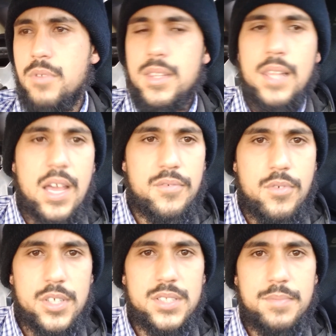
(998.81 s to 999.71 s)
with law
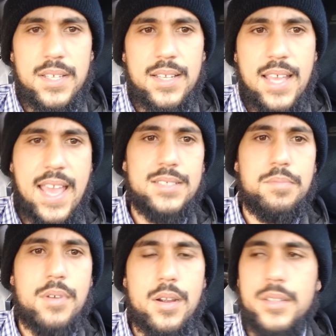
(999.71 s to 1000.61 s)
enforcement as a
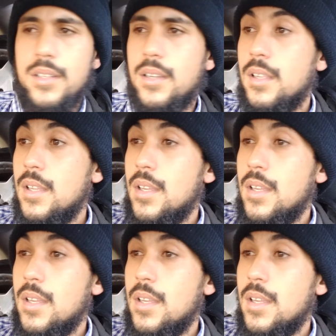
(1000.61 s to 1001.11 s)
partner,